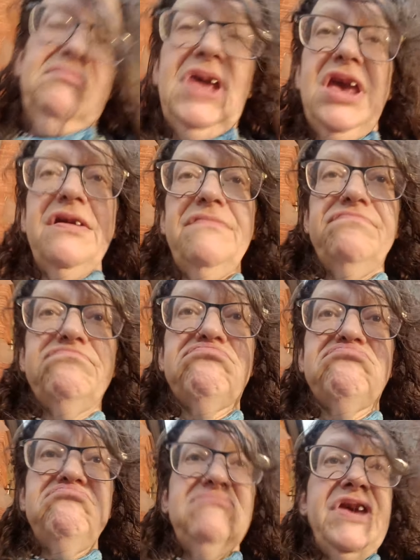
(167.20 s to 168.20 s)
I,
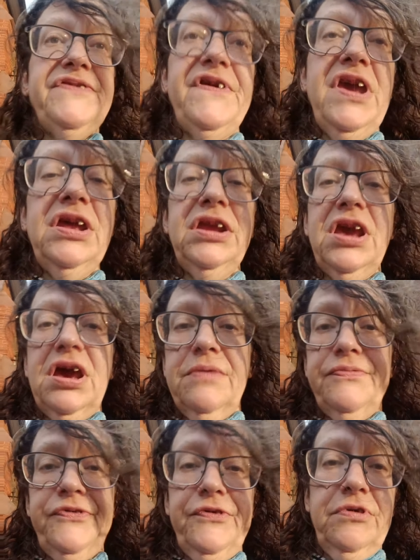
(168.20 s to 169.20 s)
he, he's a
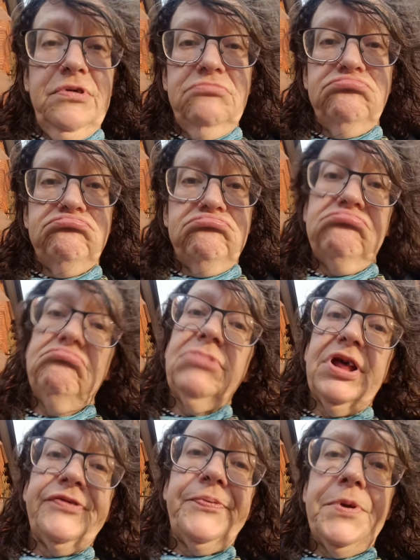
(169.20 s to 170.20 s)
handicap, so
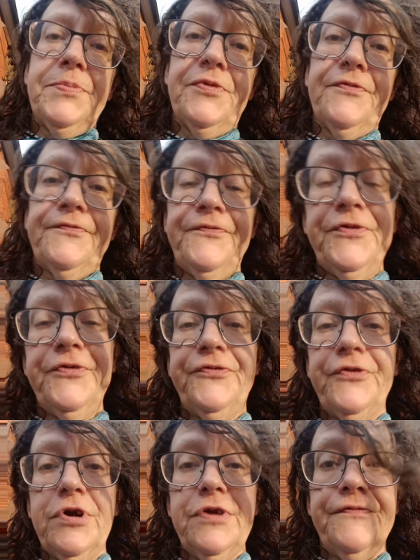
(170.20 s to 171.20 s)
lets people feel
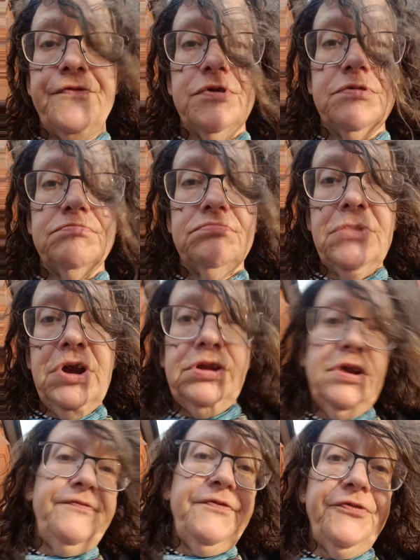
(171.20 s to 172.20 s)
sorry for him. And
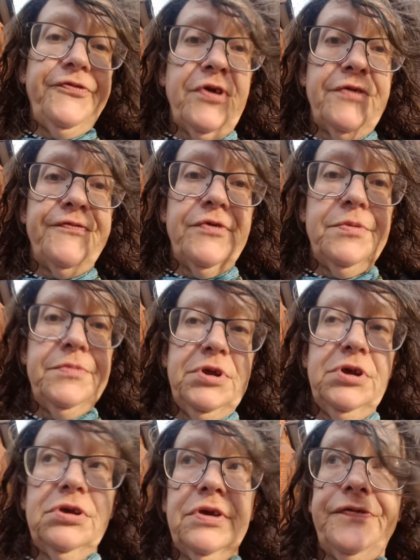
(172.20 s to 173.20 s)
they feel sorry for him, and
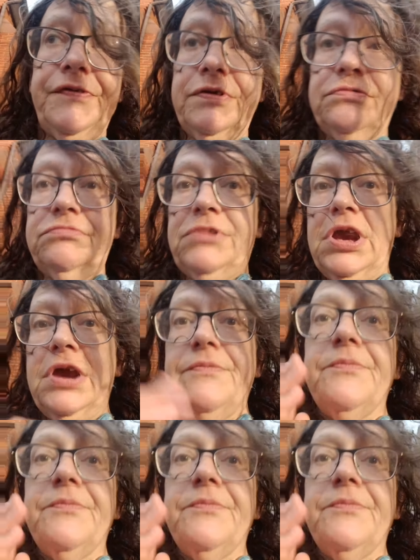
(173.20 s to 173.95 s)
I guess they, give